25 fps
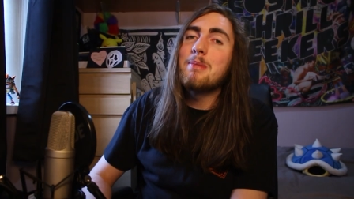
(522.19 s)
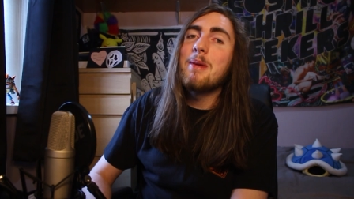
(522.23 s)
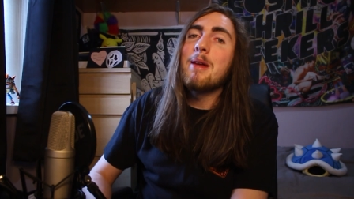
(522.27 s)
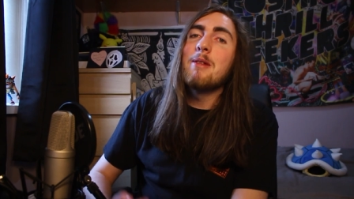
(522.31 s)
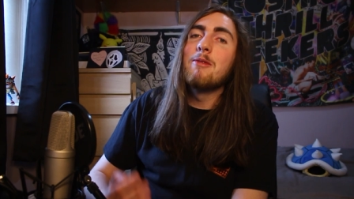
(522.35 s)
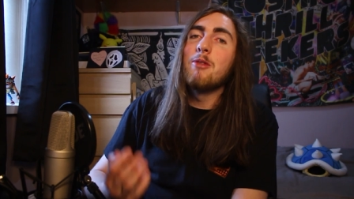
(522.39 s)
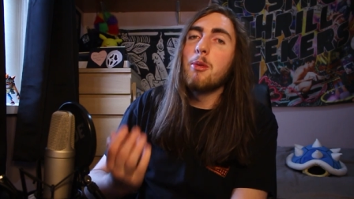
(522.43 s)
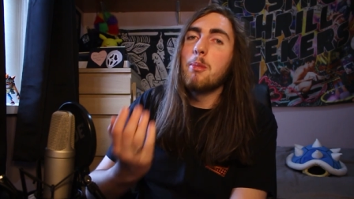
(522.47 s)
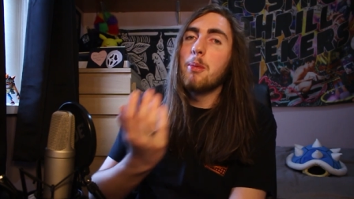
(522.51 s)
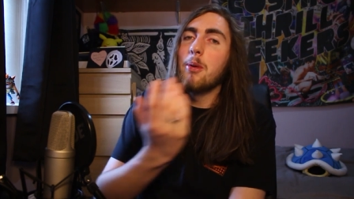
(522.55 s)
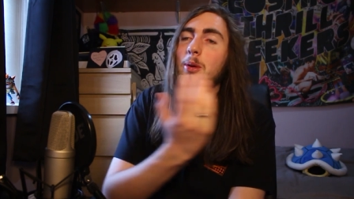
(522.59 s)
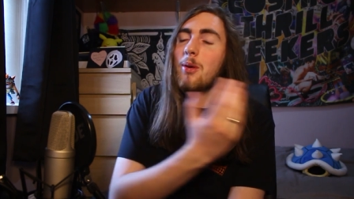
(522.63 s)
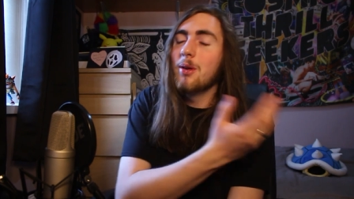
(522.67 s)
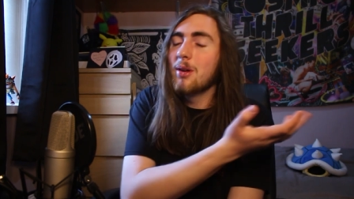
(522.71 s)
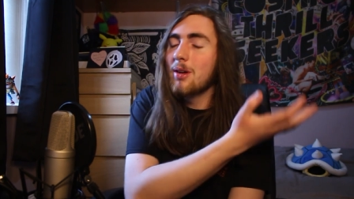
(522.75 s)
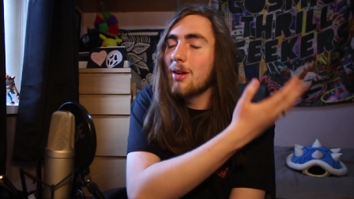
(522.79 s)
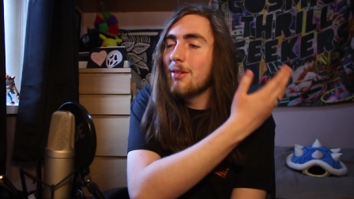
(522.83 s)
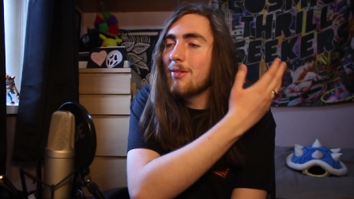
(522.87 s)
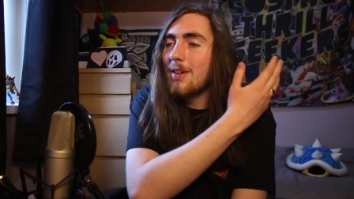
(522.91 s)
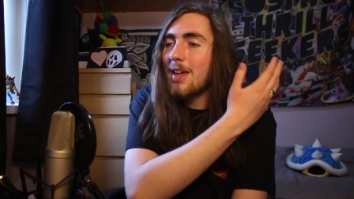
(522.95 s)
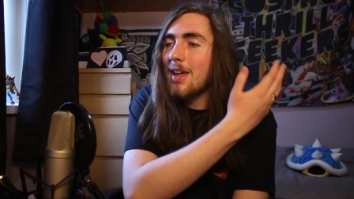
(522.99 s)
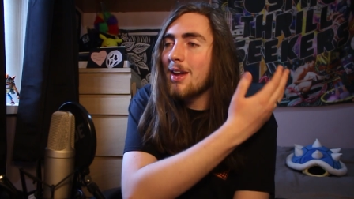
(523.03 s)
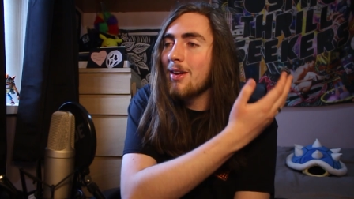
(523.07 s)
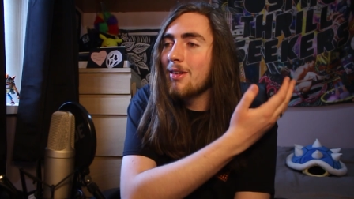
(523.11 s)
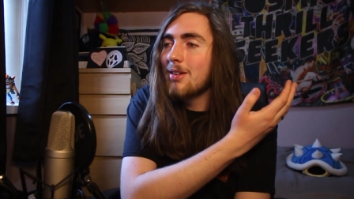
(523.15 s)
being reported
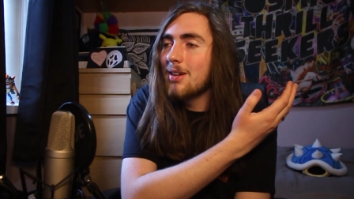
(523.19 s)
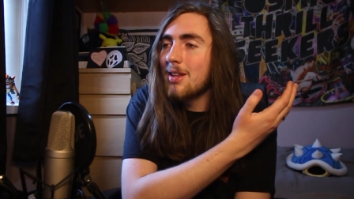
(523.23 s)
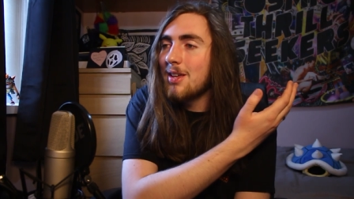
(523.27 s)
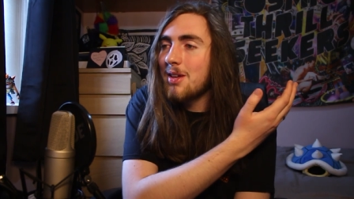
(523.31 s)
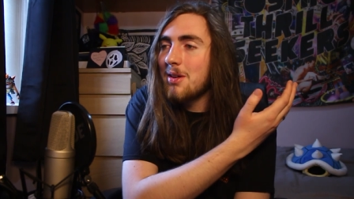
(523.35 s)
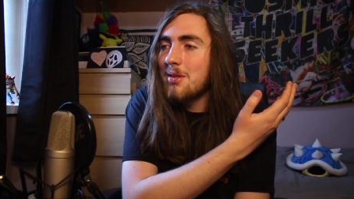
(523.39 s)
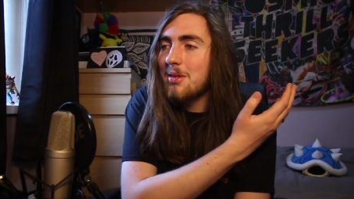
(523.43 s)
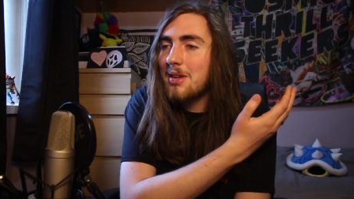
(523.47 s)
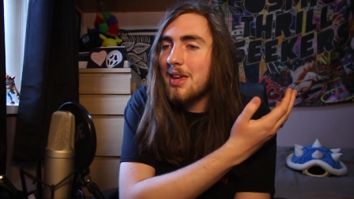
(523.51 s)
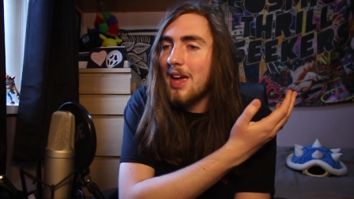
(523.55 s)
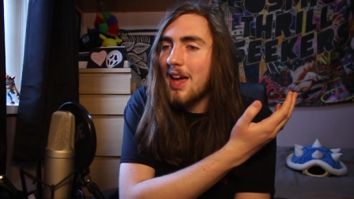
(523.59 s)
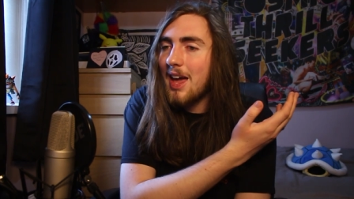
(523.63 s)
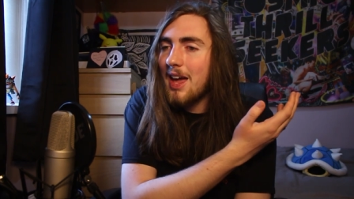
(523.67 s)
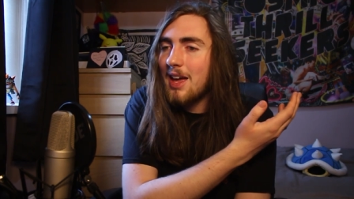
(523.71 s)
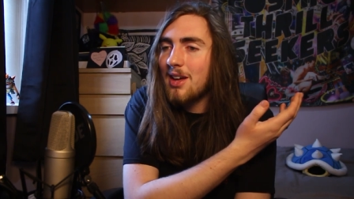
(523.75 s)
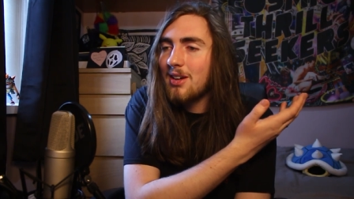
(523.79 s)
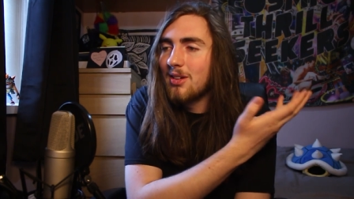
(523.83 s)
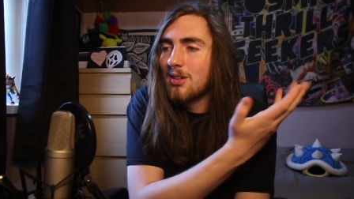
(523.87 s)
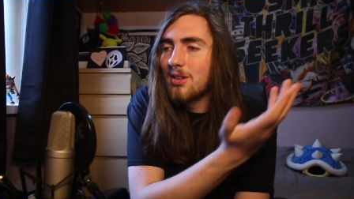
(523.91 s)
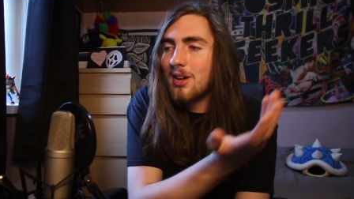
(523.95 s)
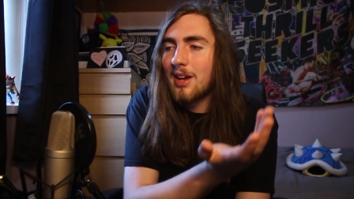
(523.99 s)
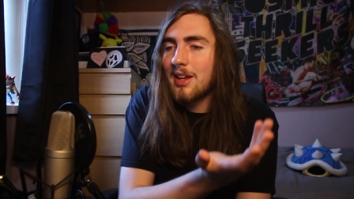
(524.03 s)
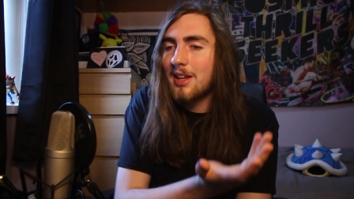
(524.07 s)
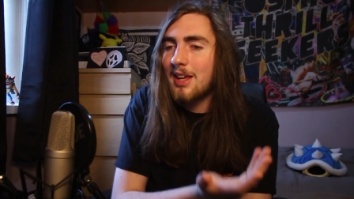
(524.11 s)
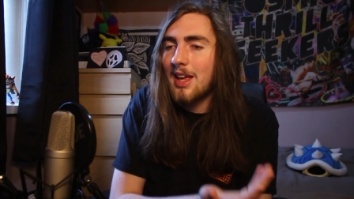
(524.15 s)
over here in the UK,
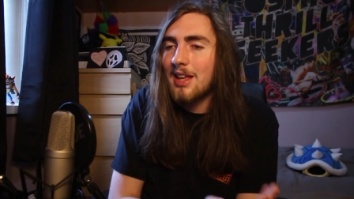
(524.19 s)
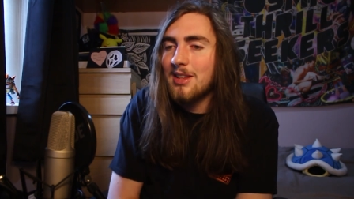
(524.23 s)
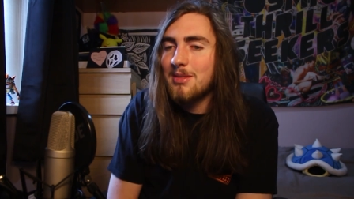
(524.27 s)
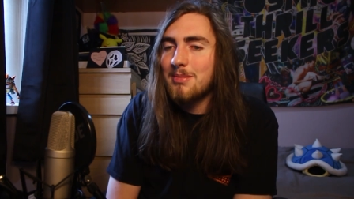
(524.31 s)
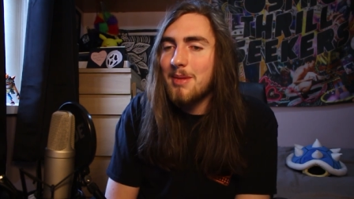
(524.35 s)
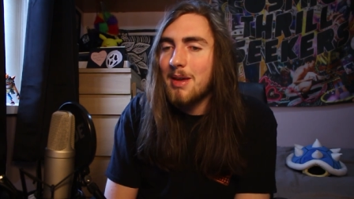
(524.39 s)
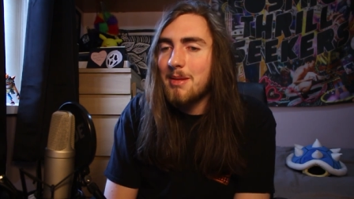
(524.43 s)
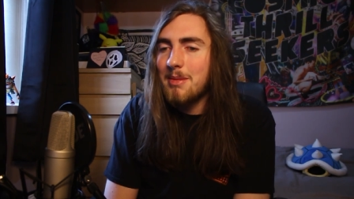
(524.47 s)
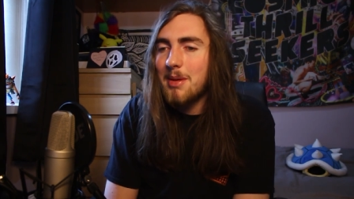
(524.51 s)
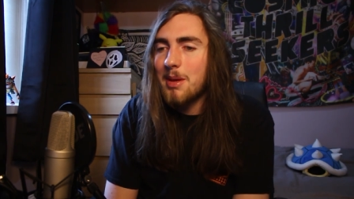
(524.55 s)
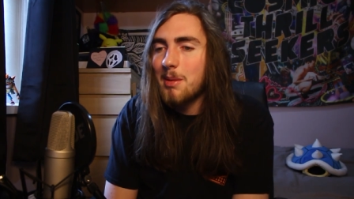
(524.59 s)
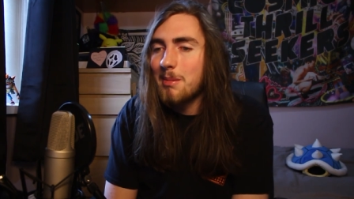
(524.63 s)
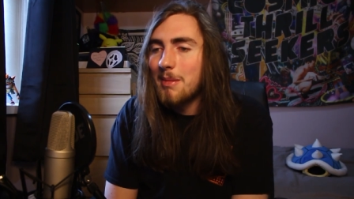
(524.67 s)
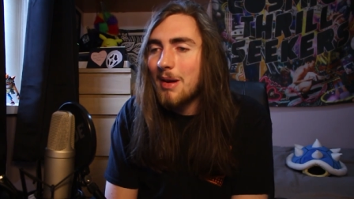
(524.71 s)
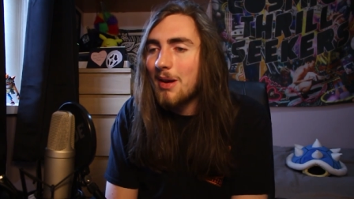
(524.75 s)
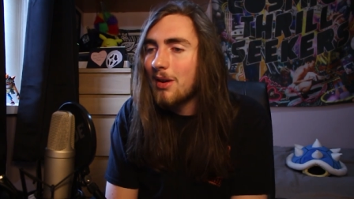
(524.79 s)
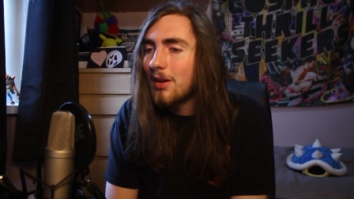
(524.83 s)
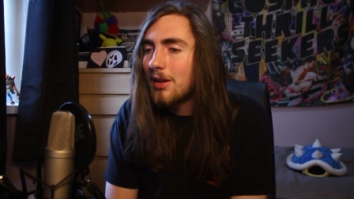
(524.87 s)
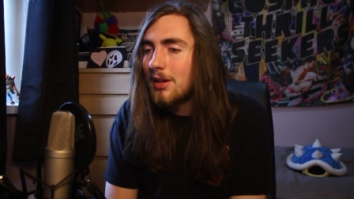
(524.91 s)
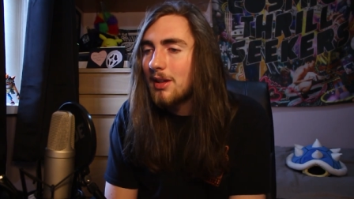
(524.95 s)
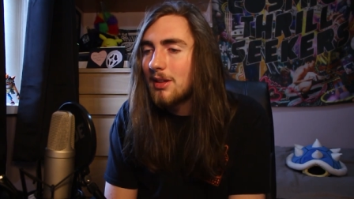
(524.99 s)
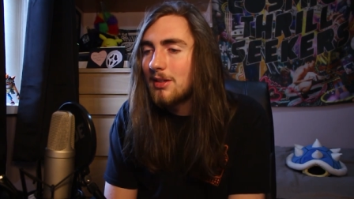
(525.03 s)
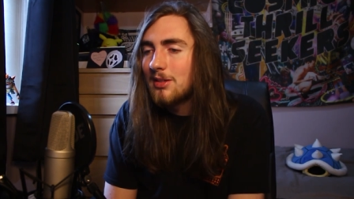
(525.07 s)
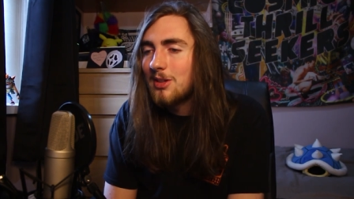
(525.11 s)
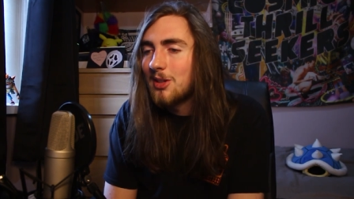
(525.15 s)
or I guess maybe
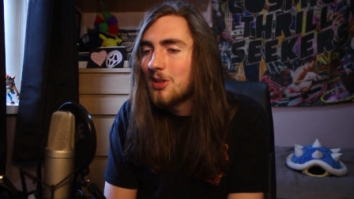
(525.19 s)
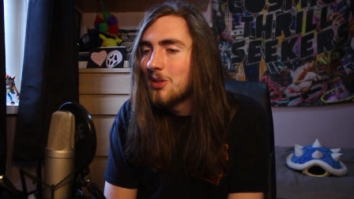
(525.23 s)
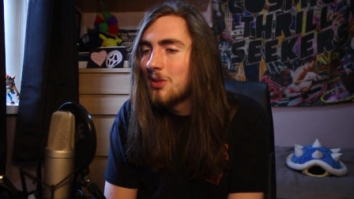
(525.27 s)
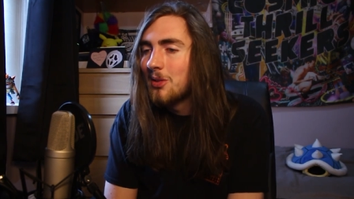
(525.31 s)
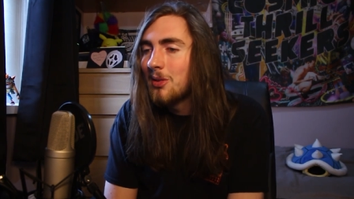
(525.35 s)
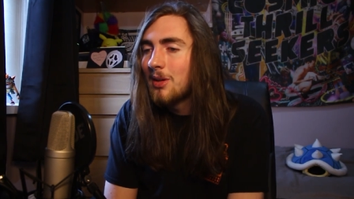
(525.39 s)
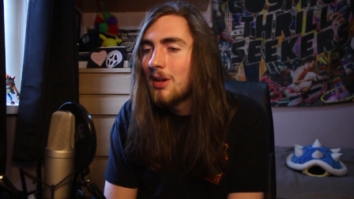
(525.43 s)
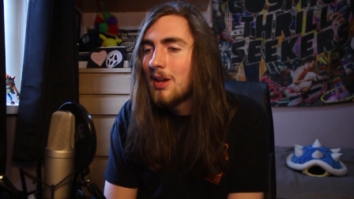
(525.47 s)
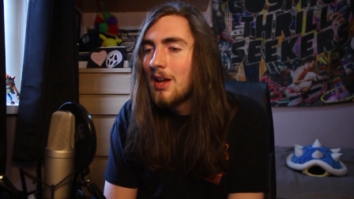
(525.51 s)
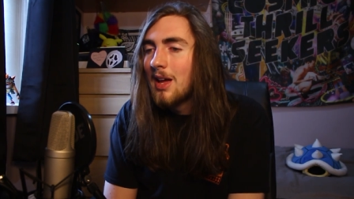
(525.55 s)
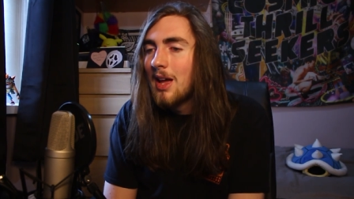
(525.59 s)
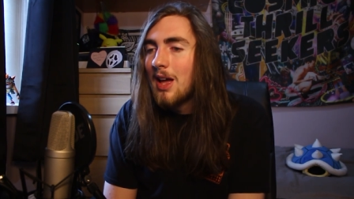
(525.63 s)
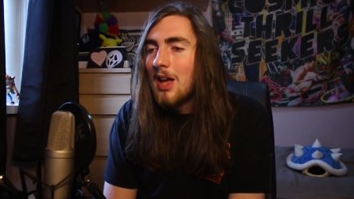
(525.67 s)
America too,